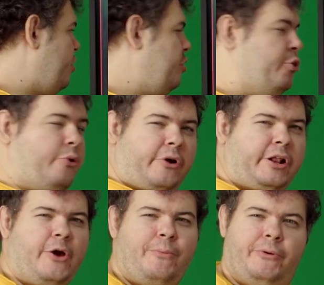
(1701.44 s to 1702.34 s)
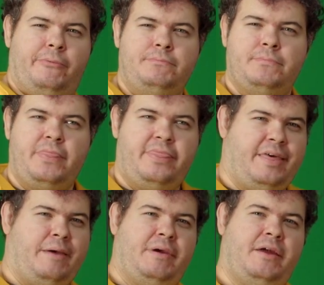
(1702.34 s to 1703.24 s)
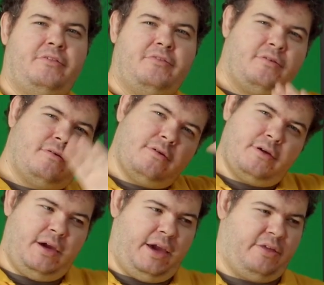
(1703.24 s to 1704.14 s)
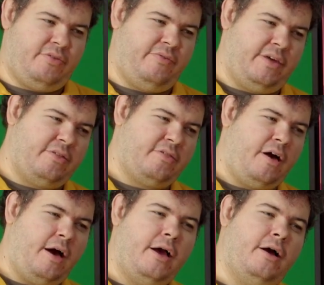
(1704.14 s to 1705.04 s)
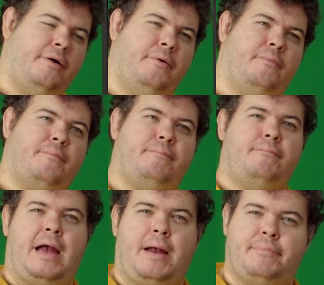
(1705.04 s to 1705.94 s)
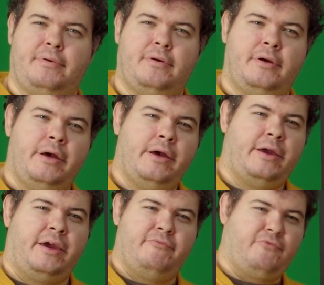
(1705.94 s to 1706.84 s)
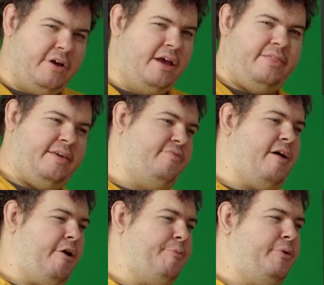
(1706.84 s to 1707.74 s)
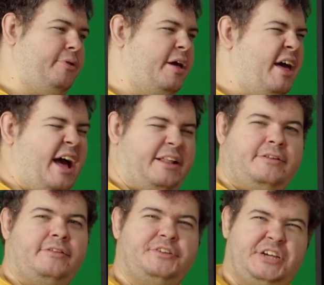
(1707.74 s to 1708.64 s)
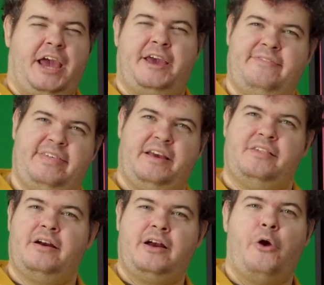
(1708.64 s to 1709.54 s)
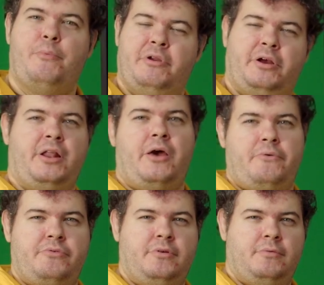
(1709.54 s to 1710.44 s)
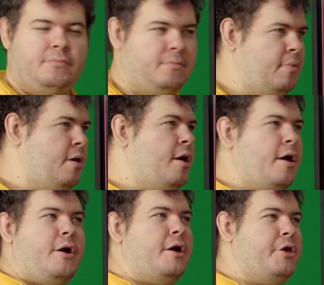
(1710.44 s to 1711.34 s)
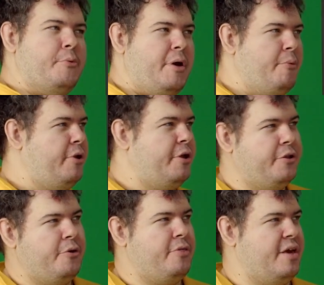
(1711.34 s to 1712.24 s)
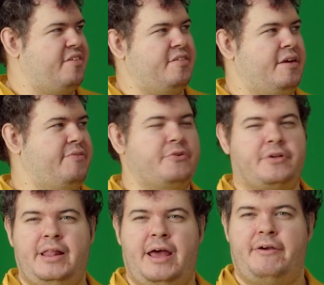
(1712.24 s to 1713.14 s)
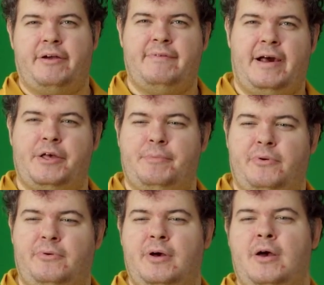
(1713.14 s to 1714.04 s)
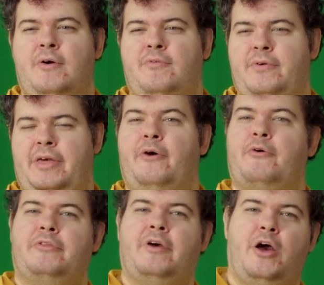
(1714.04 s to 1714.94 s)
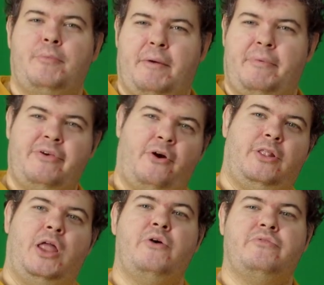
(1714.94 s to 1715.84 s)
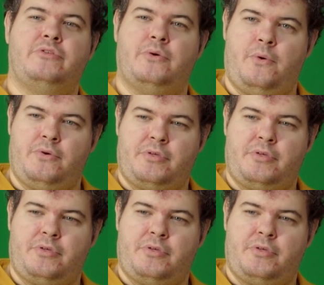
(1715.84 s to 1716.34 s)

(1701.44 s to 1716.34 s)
You've got global. That means it's for the entire map. Can read this variable and just check if things are open and closed. You might want to do this if you're declaring a variable for the entire map where you've got loads of doors.